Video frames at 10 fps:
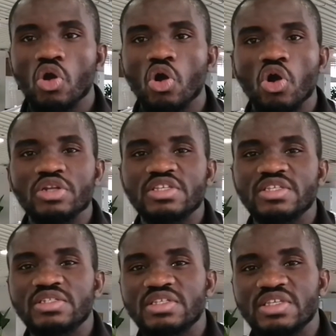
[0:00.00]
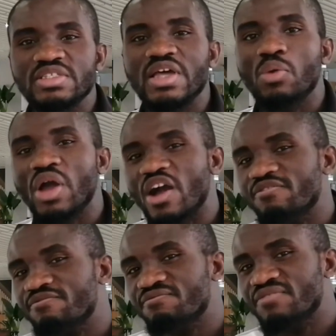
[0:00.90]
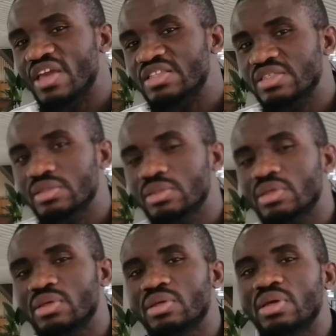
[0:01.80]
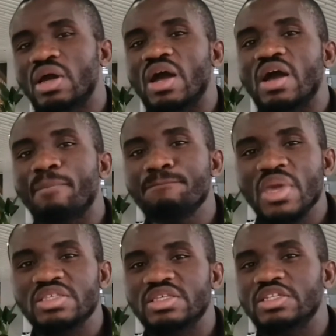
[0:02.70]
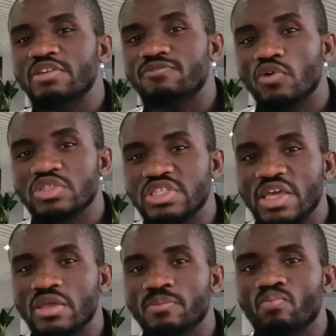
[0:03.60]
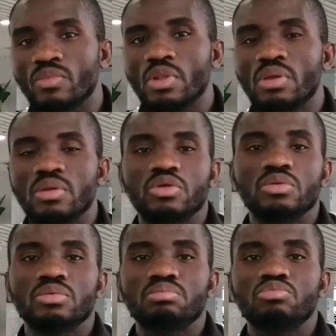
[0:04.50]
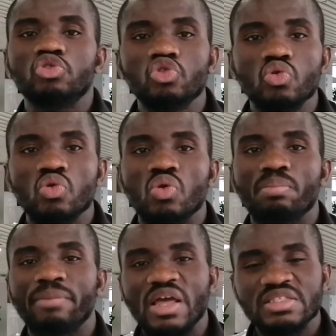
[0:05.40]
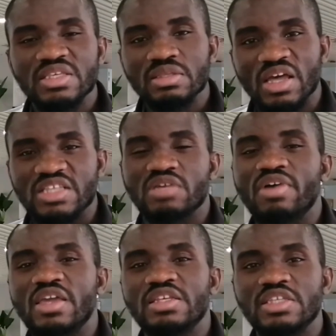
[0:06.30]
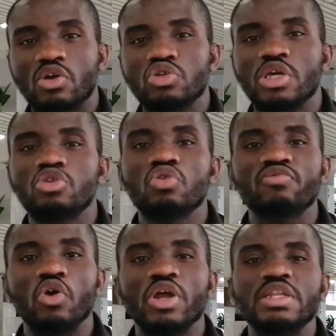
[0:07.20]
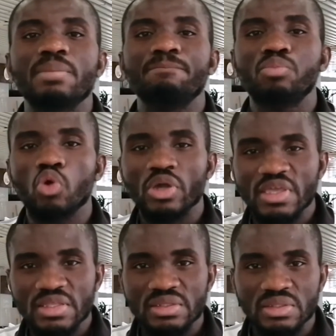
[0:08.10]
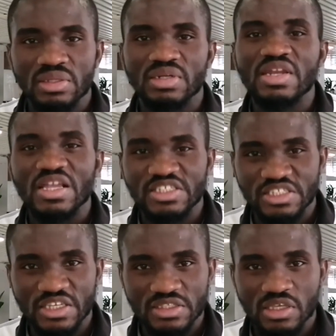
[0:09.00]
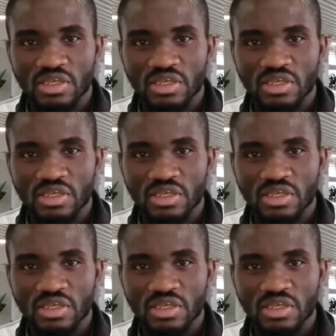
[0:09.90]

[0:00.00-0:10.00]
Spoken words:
all these diseases that will affect maize in the first year, you planting cassava in the second year, you've already broken that chain.